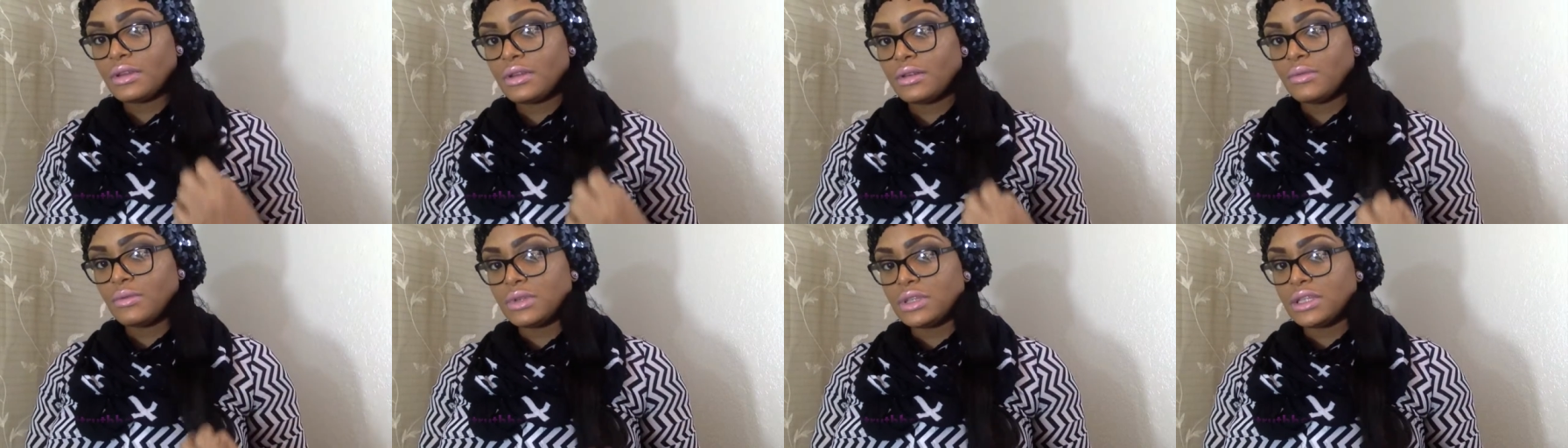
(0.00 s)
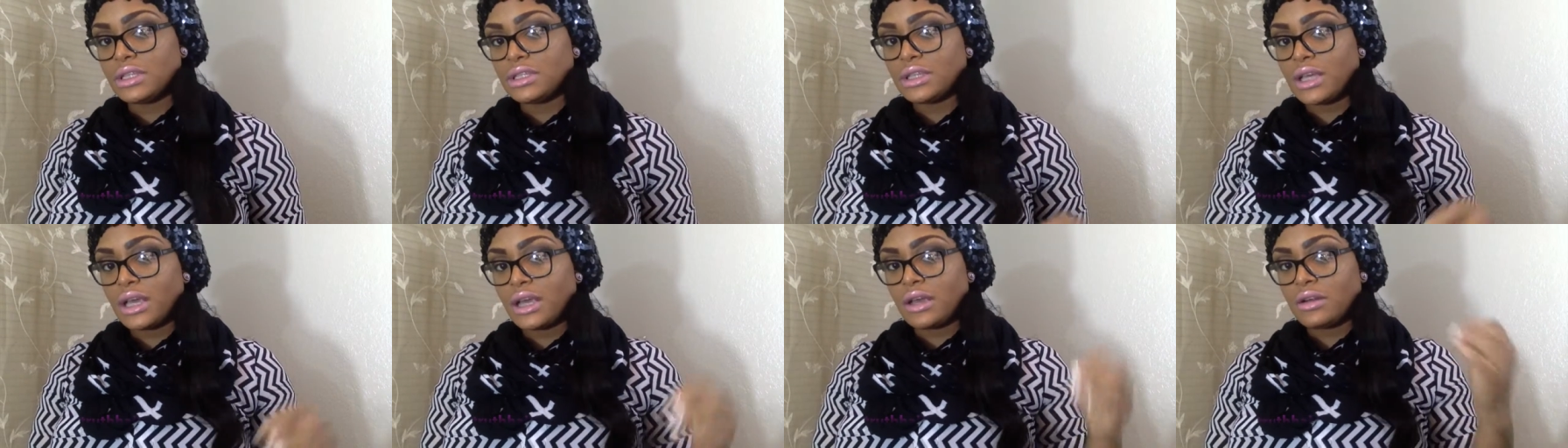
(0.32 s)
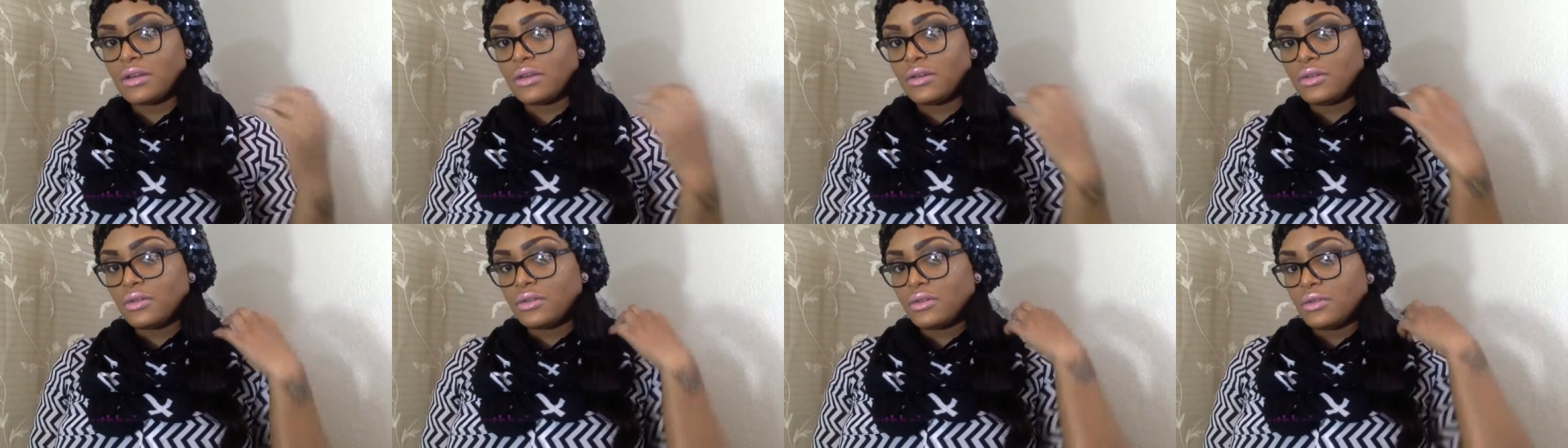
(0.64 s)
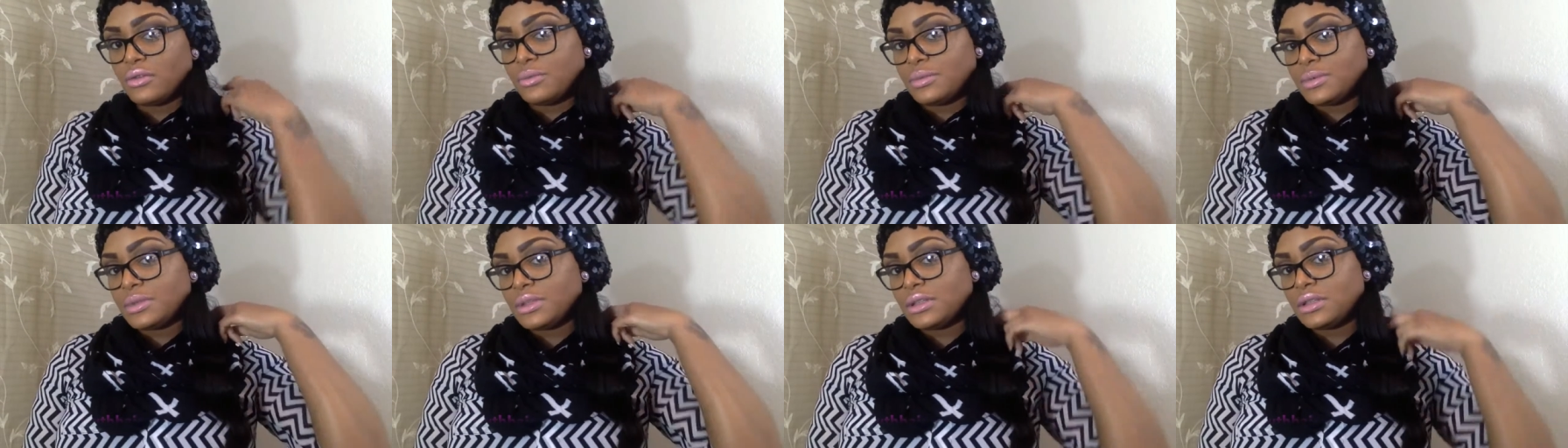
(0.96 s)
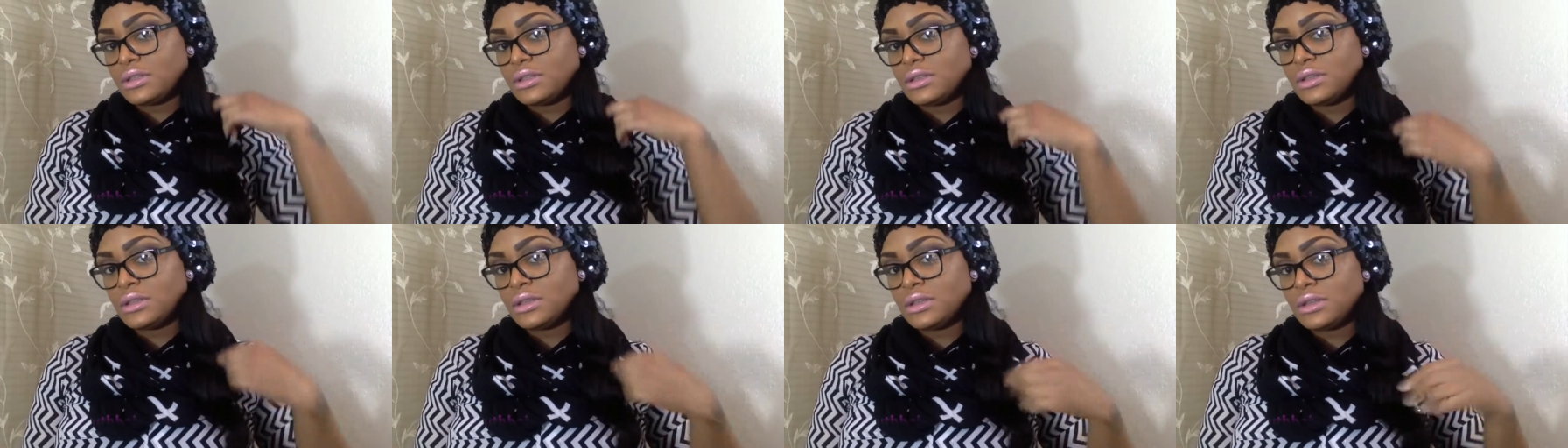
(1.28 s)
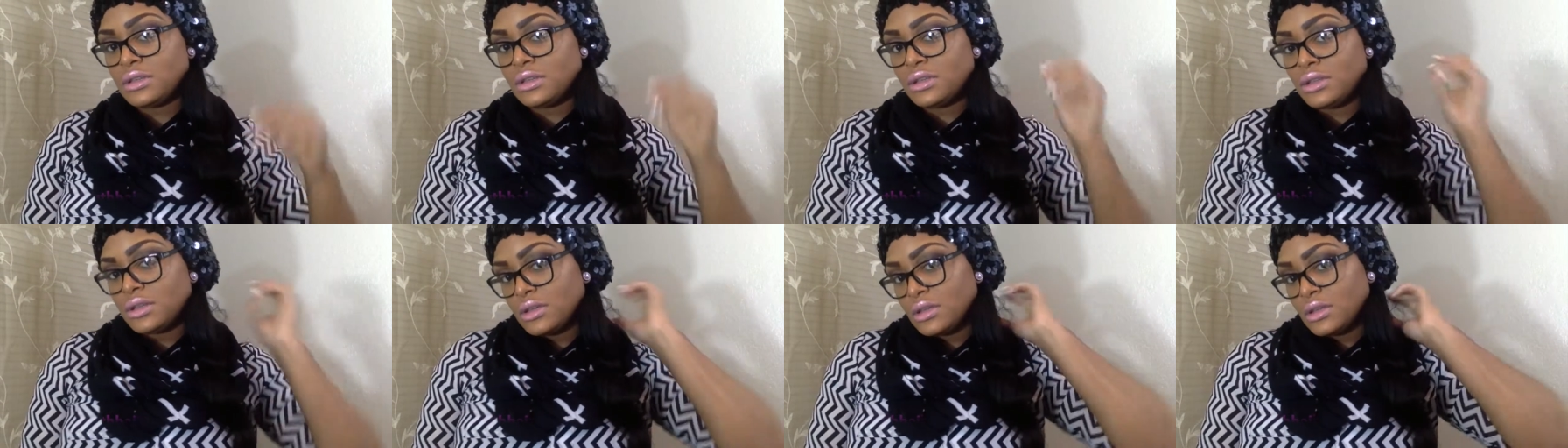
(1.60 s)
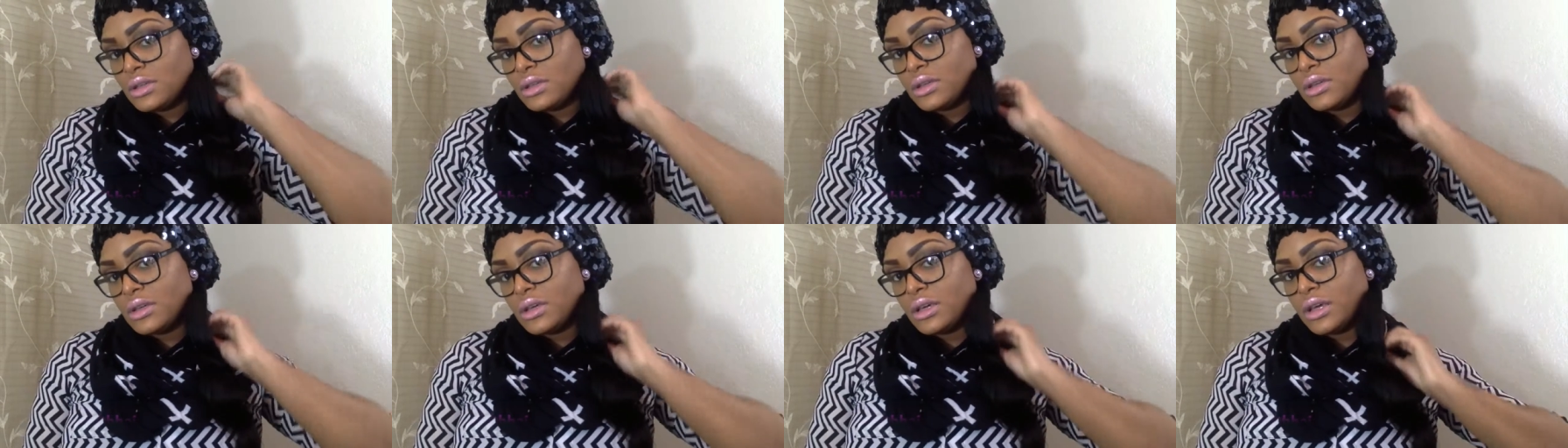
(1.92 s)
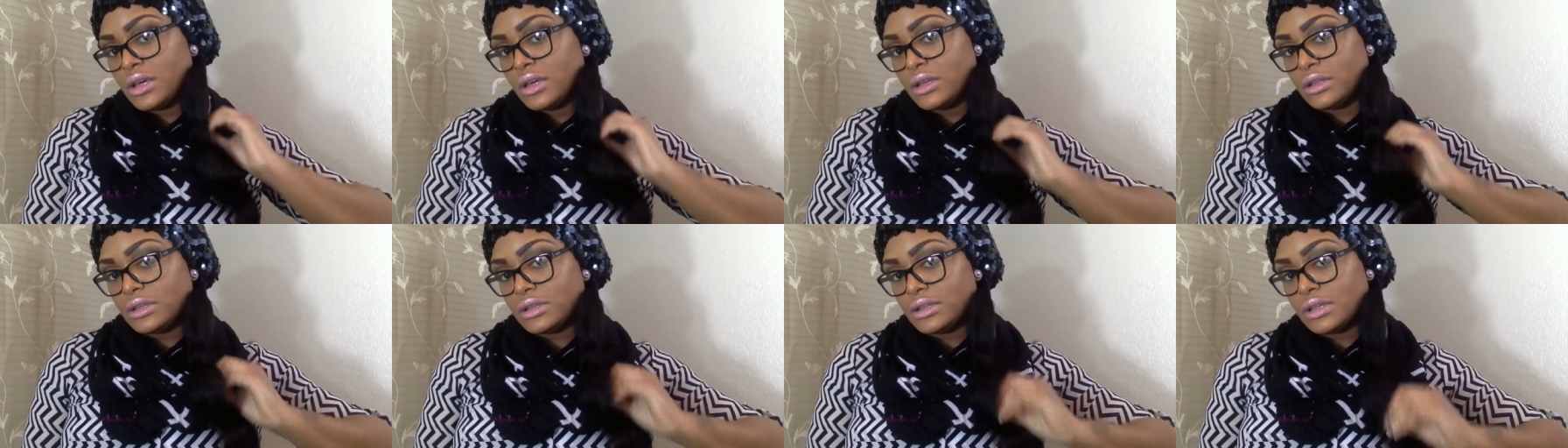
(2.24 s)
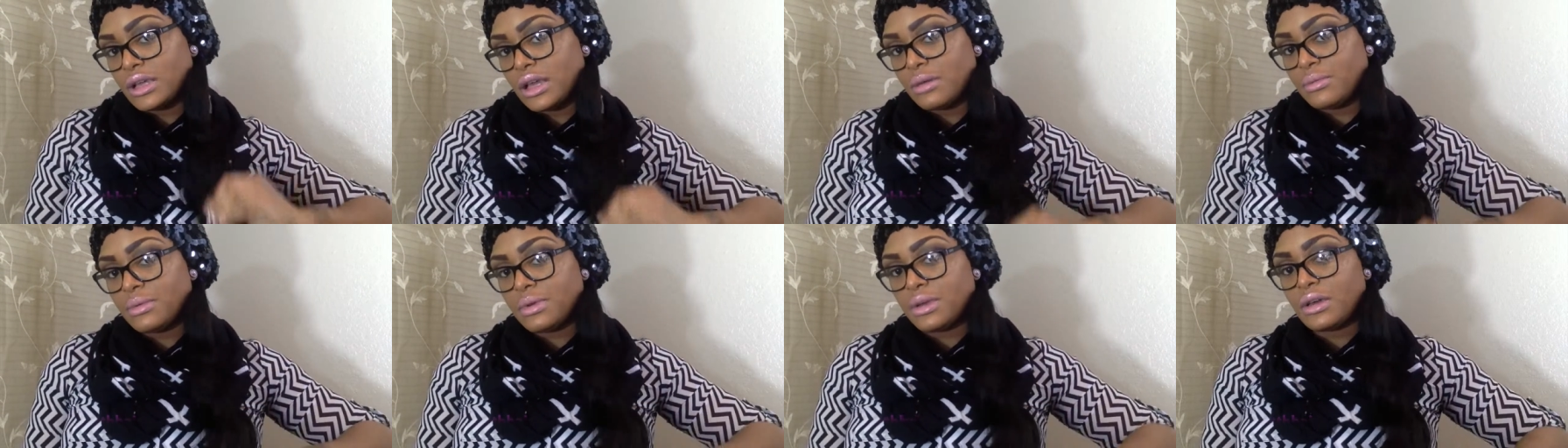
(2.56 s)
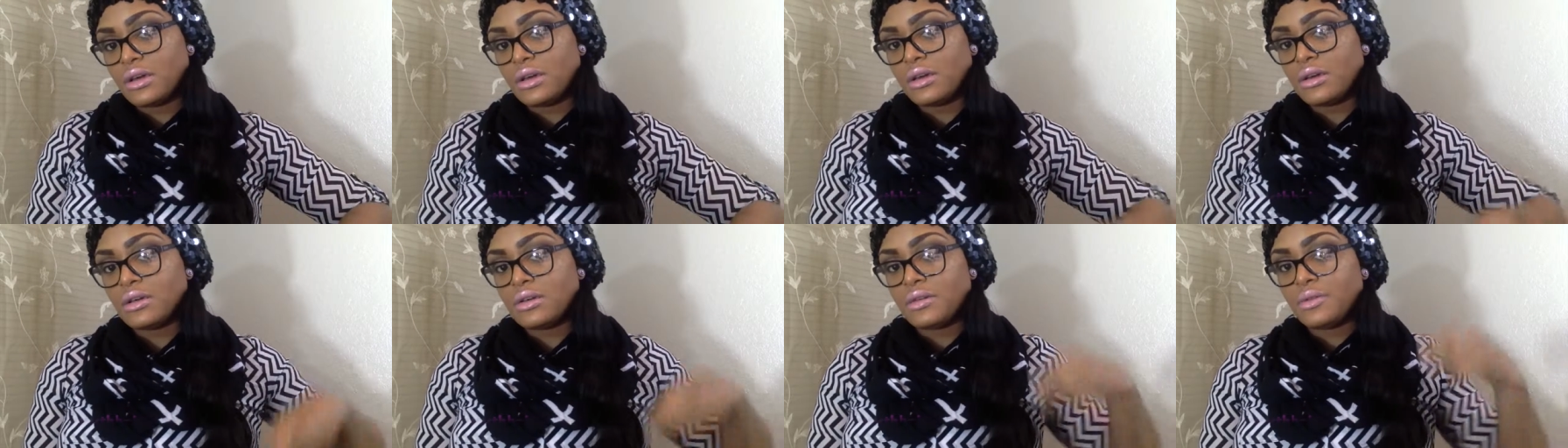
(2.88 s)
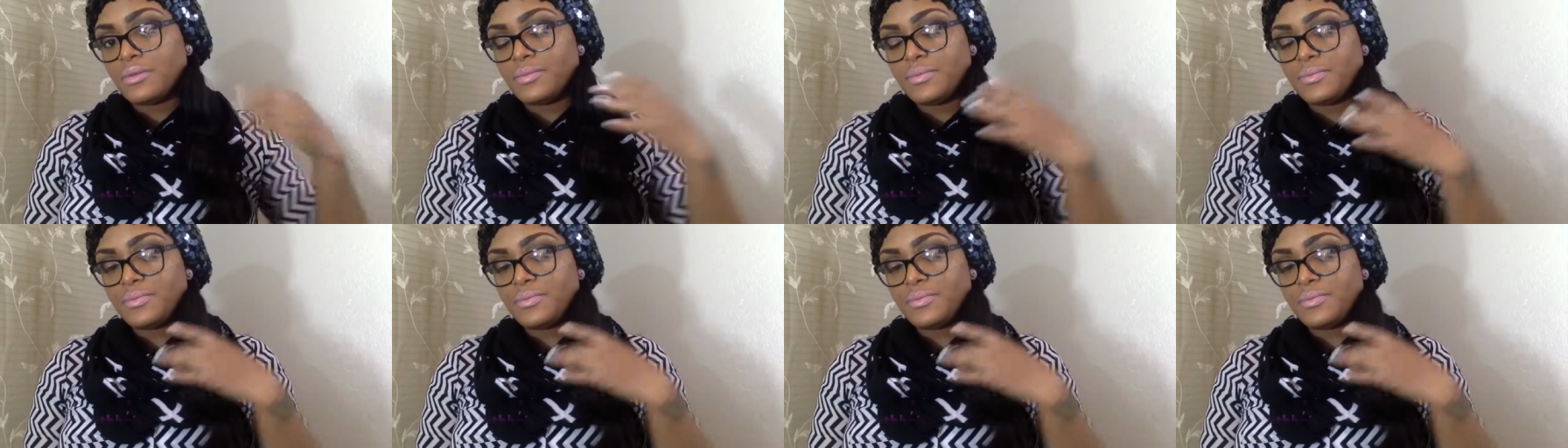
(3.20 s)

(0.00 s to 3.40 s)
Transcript: with this hat on. Oops. Hit the table, y'all.